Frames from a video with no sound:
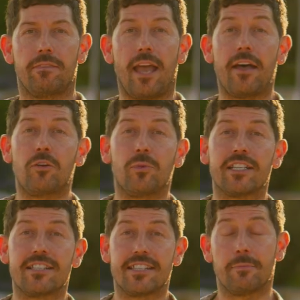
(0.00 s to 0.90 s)
Now that we can
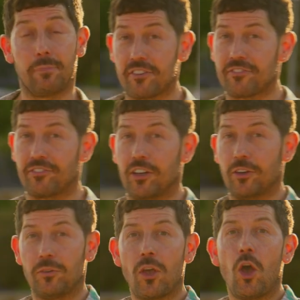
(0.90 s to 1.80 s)
see blood
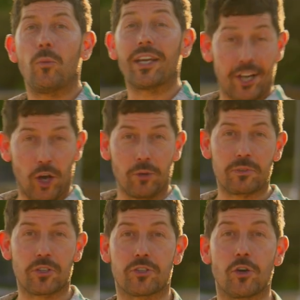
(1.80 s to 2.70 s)
flow, we can hope
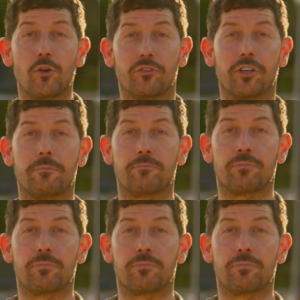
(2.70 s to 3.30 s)
to solve it.